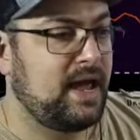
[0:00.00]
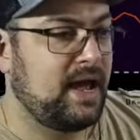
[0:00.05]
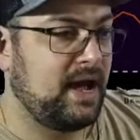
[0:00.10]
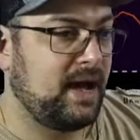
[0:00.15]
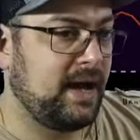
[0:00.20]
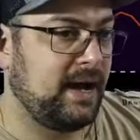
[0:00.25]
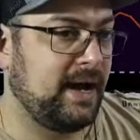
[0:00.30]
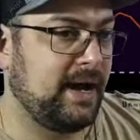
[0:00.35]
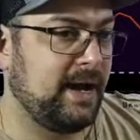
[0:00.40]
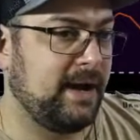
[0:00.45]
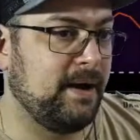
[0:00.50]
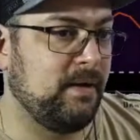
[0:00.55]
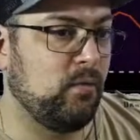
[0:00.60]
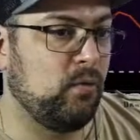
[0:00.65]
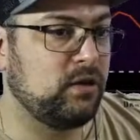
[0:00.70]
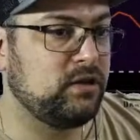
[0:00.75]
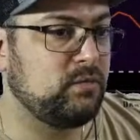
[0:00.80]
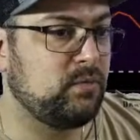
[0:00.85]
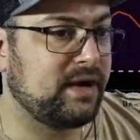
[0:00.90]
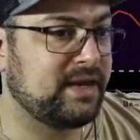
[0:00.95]
We
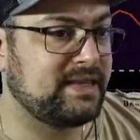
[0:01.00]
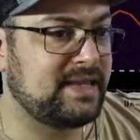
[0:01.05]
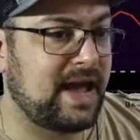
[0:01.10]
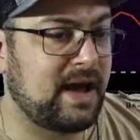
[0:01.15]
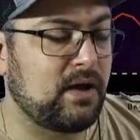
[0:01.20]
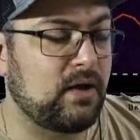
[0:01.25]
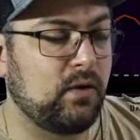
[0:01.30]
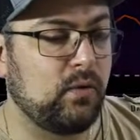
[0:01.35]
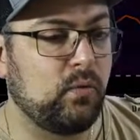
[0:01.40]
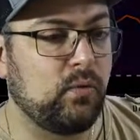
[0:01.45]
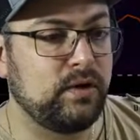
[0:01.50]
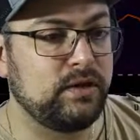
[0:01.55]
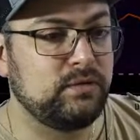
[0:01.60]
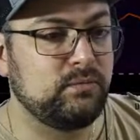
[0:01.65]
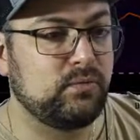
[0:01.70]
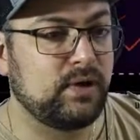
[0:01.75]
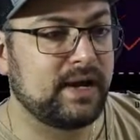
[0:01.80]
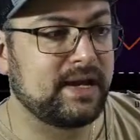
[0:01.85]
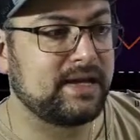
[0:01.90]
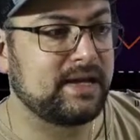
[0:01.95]
need to break down. We need to
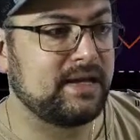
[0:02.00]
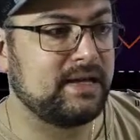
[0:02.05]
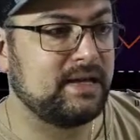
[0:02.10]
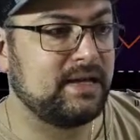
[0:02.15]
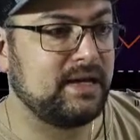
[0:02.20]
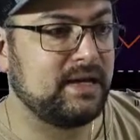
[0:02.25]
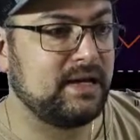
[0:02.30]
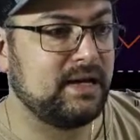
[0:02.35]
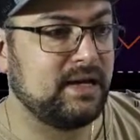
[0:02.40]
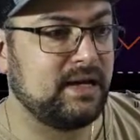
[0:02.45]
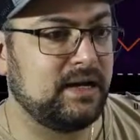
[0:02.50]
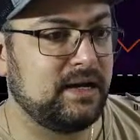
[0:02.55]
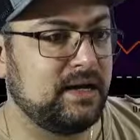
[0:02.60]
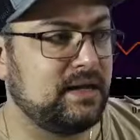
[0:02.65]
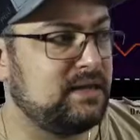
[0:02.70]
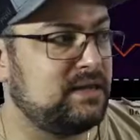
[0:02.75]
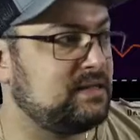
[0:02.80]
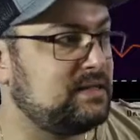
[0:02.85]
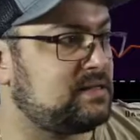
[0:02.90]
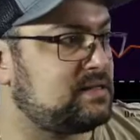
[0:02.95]
break
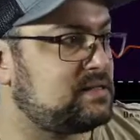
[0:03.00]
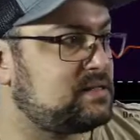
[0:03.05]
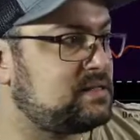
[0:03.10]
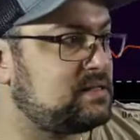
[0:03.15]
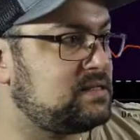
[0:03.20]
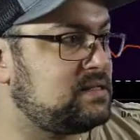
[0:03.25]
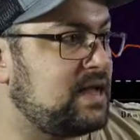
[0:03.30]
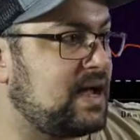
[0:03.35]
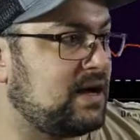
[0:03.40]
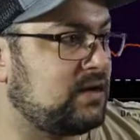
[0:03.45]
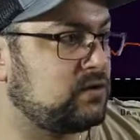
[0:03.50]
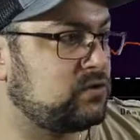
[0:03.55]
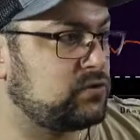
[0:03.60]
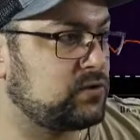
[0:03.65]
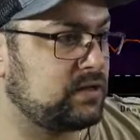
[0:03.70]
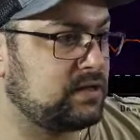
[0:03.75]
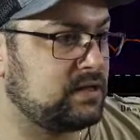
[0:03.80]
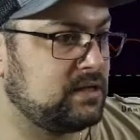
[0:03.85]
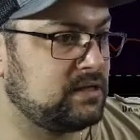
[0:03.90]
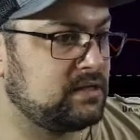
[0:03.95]
this
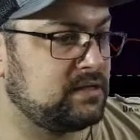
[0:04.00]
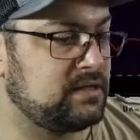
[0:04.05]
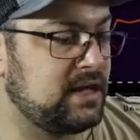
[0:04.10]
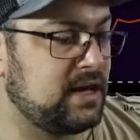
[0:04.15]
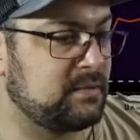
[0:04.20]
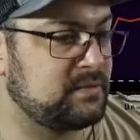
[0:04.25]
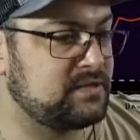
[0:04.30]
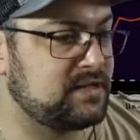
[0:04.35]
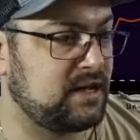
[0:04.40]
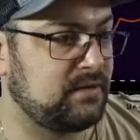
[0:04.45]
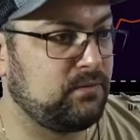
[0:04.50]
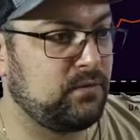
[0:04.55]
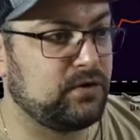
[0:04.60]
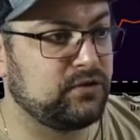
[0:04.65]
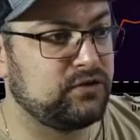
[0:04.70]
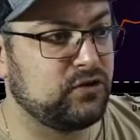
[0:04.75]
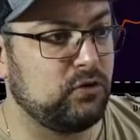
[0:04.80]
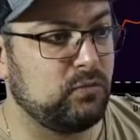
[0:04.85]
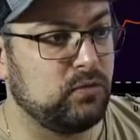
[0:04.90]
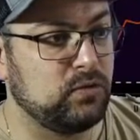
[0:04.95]
downtrend to the upside for us
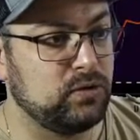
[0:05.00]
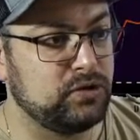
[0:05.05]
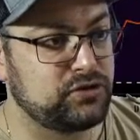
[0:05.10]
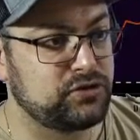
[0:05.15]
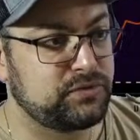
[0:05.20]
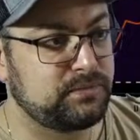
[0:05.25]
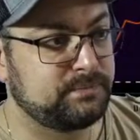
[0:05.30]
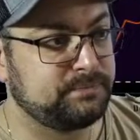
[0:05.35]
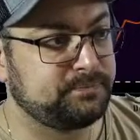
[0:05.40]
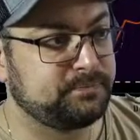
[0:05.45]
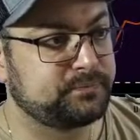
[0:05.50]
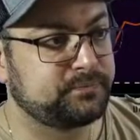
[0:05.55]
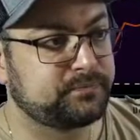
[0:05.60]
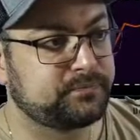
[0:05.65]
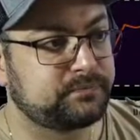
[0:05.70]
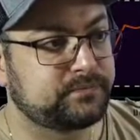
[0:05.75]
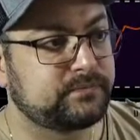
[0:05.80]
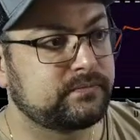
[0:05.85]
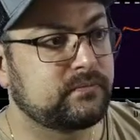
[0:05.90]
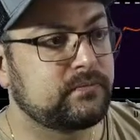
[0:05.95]
to go bullish.
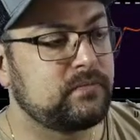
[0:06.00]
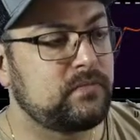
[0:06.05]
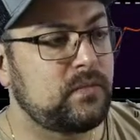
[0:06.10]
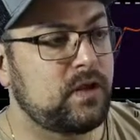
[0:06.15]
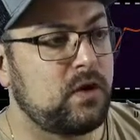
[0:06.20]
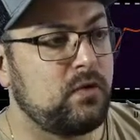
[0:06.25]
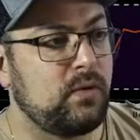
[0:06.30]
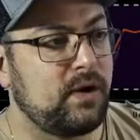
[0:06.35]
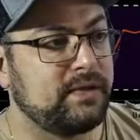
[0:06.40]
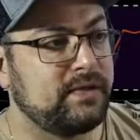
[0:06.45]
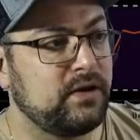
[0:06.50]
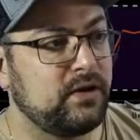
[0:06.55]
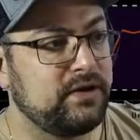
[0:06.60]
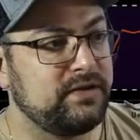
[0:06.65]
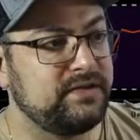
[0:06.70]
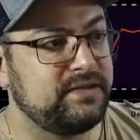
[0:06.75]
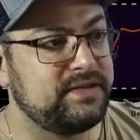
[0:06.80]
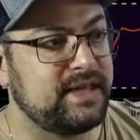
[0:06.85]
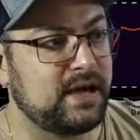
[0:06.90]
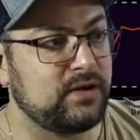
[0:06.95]
Right, there is
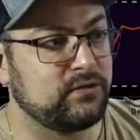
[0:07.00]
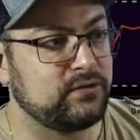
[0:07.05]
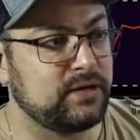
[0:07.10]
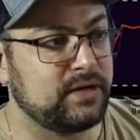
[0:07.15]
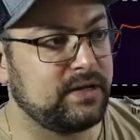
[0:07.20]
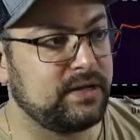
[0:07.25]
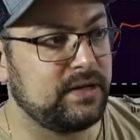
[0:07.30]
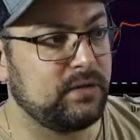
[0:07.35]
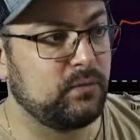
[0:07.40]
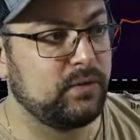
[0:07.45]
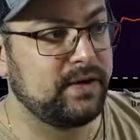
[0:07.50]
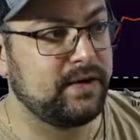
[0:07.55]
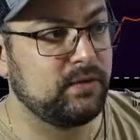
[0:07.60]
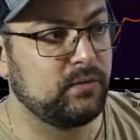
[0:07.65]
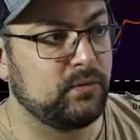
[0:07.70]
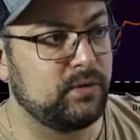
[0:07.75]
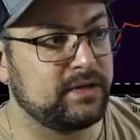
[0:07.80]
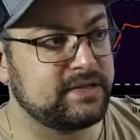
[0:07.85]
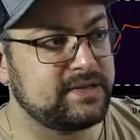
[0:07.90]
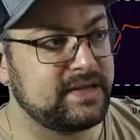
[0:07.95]
this downtrend.
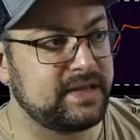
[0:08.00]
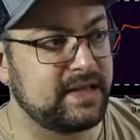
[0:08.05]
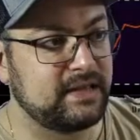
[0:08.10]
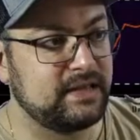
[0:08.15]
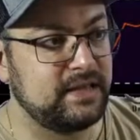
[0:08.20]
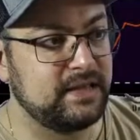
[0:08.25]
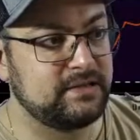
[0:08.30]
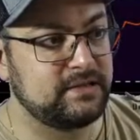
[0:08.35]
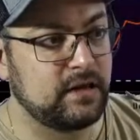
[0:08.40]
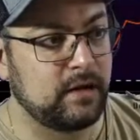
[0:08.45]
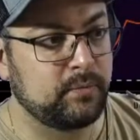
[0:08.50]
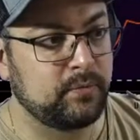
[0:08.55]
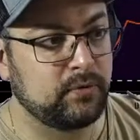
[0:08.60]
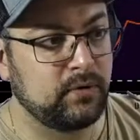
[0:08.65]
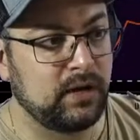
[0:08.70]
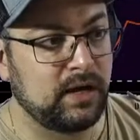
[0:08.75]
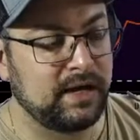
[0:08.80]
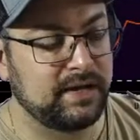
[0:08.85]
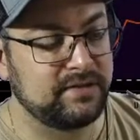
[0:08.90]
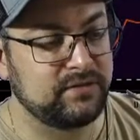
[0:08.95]
We could say that this upper
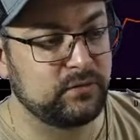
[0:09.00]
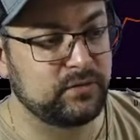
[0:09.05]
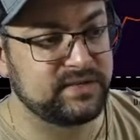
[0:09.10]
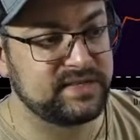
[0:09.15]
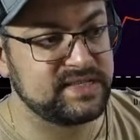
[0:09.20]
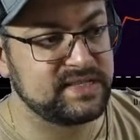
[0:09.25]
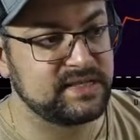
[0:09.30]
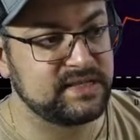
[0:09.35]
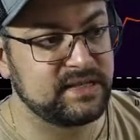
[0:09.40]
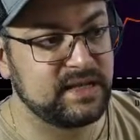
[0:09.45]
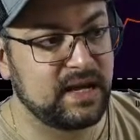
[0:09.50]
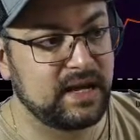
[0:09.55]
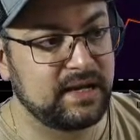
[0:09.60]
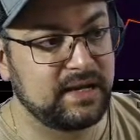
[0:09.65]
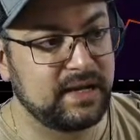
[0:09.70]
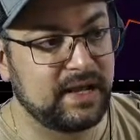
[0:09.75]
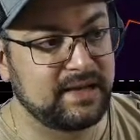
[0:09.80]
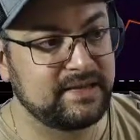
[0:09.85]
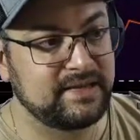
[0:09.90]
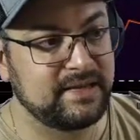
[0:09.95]
line is a resistance line.
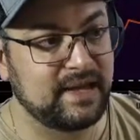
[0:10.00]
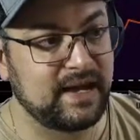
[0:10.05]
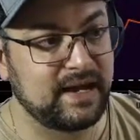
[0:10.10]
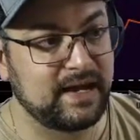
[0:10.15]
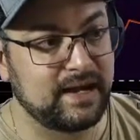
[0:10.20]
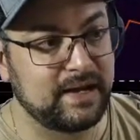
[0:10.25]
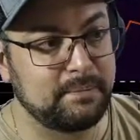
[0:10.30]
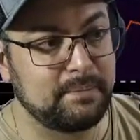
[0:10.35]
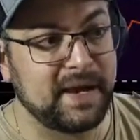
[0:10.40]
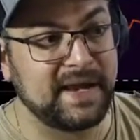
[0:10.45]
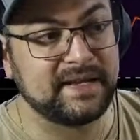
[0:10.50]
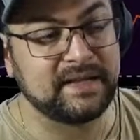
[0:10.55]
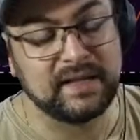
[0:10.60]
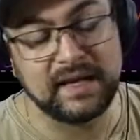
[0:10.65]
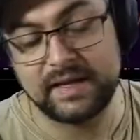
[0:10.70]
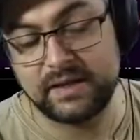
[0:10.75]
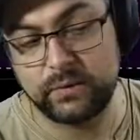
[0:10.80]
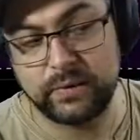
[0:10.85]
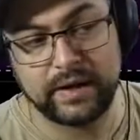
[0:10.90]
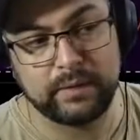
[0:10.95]
That's the main
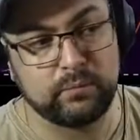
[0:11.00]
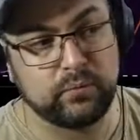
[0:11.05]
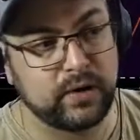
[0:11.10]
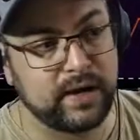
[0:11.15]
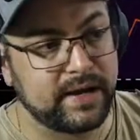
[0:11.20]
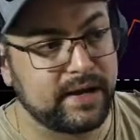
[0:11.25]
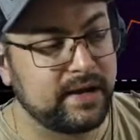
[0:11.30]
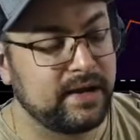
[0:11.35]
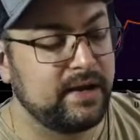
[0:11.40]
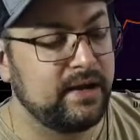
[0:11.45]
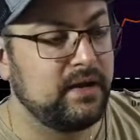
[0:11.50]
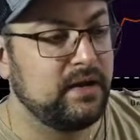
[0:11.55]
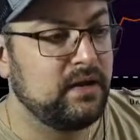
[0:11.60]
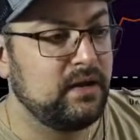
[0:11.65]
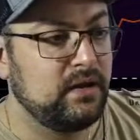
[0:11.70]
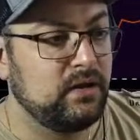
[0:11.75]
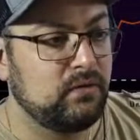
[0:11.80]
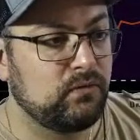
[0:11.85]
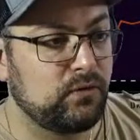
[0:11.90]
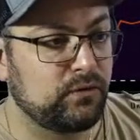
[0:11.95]
line that we're gonna break
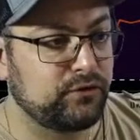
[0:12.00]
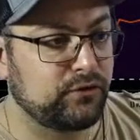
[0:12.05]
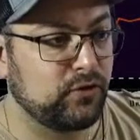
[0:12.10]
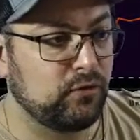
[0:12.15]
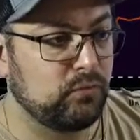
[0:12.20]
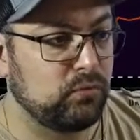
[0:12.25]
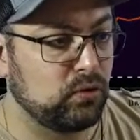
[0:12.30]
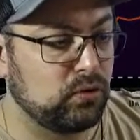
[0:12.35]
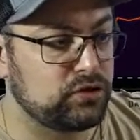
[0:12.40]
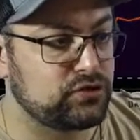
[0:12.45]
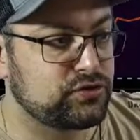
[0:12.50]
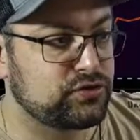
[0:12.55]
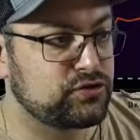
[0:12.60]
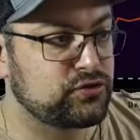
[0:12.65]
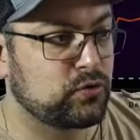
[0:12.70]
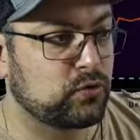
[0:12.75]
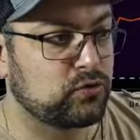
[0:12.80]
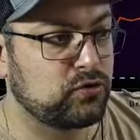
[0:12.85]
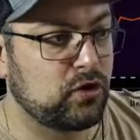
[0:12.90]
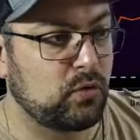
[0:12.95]
for us to go bullish in the
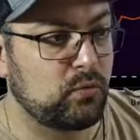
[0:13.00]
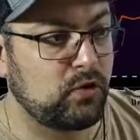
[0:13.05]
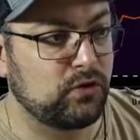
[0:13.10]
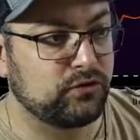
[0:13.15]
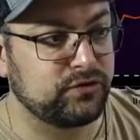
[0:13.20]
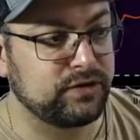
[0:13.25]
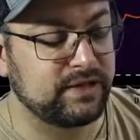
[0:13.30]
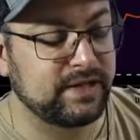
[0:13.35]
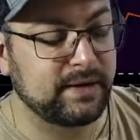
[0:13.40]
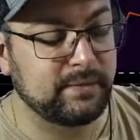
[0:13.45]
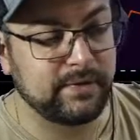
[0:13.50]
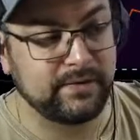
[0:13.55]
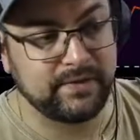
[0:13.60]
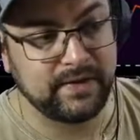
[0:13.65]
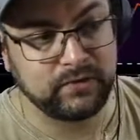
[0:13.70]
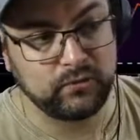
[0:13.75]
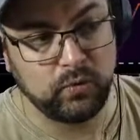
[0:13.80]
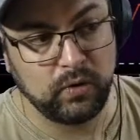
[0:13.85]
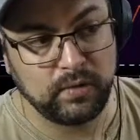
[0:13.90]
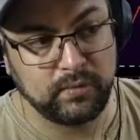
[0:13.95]
short term. We also need to get above
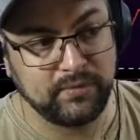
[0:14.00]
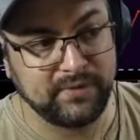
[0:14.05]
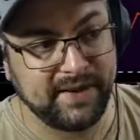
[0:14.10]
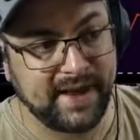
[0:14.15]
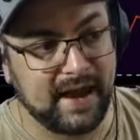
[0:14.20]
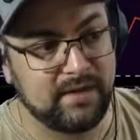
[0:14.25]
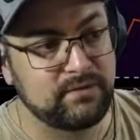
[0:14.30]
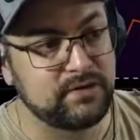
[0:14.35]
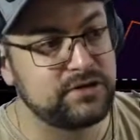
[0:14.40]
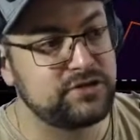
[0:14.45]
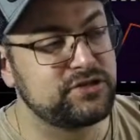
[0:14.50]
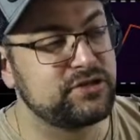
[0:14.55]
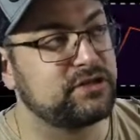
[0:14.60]
that 20 moving average.